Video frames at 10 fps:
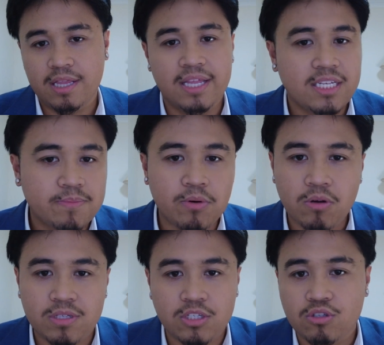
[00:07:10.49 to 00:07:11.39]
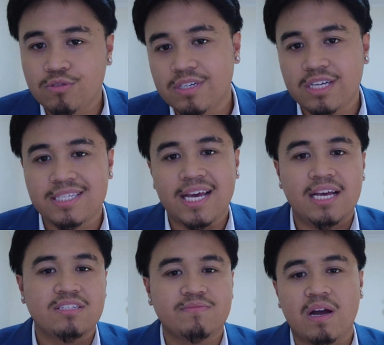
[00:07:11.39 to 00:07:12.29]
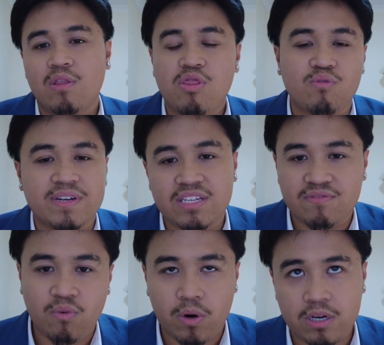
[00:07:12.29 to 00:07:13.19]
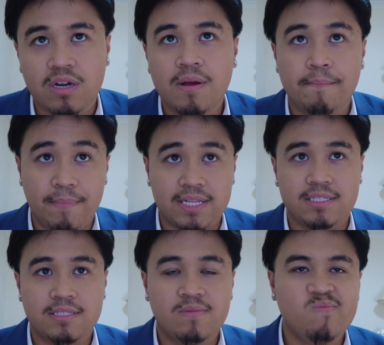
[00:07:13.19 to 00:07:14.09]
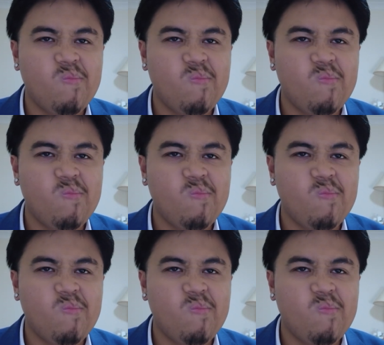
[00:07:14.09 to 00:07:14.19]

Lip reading: This process usually takes around 3 to 4 months.